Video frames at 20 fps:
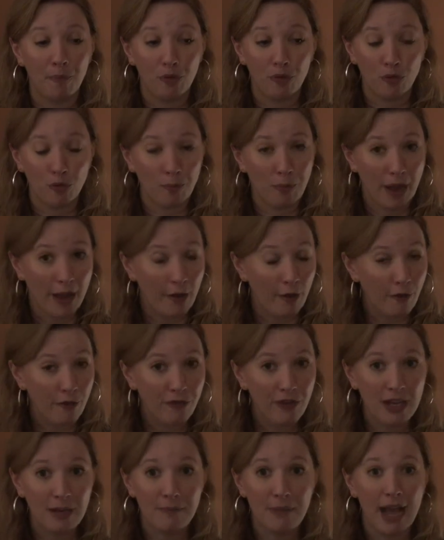through
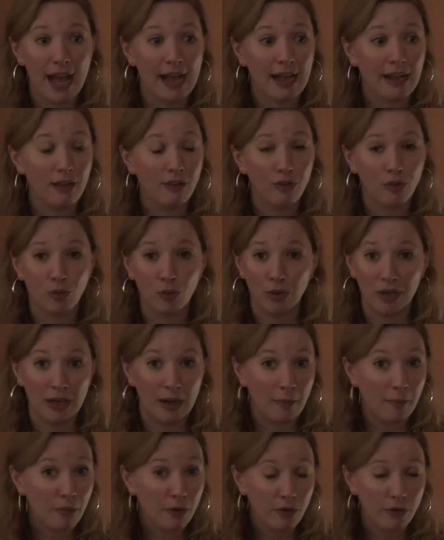biofeedback and through a
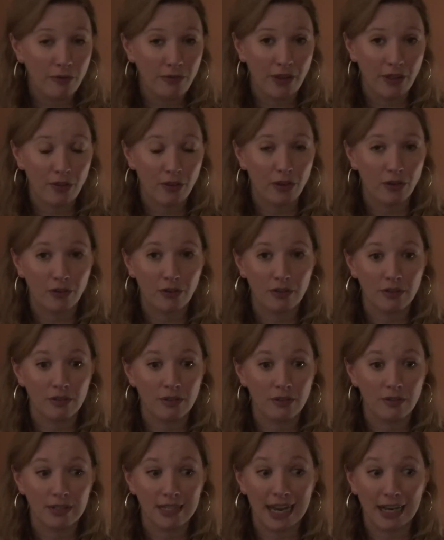number of other
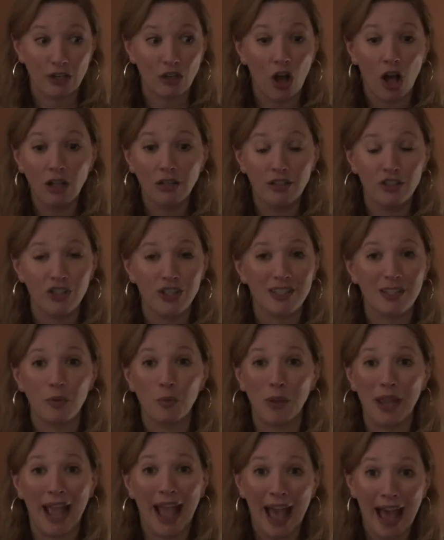technologies
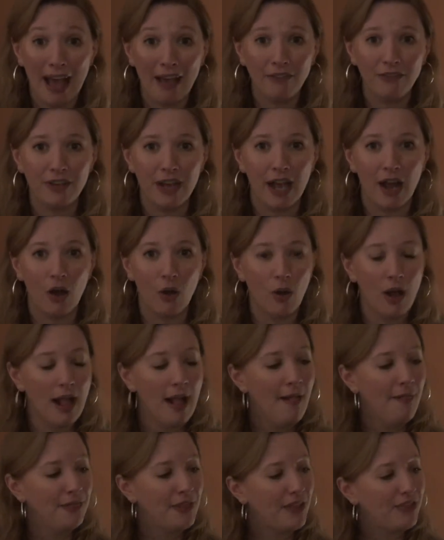that we have now,
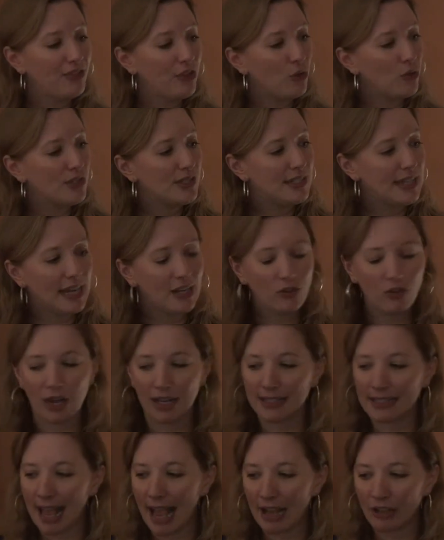that those
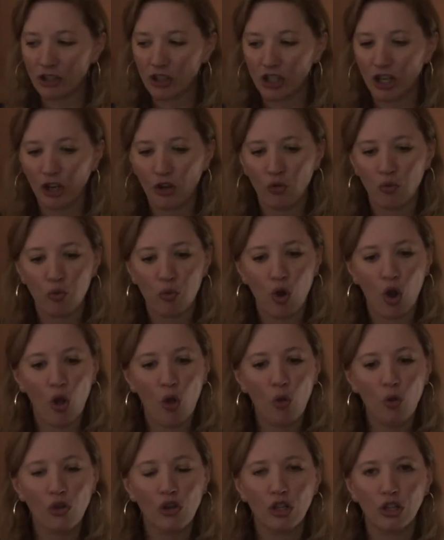dendrites actually
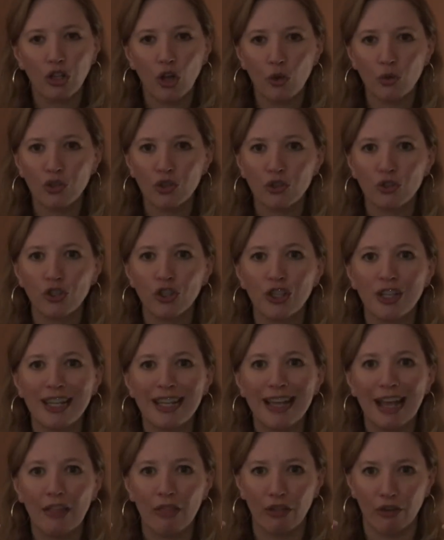grow closer
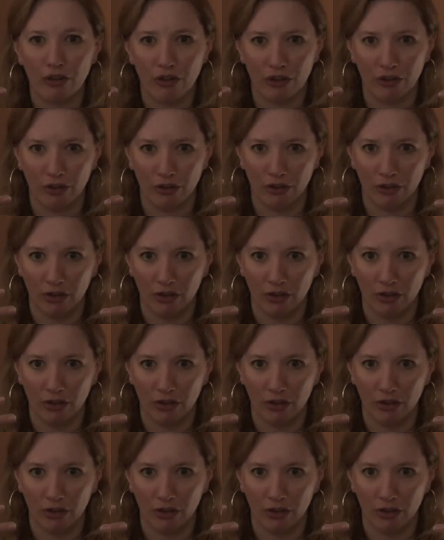together.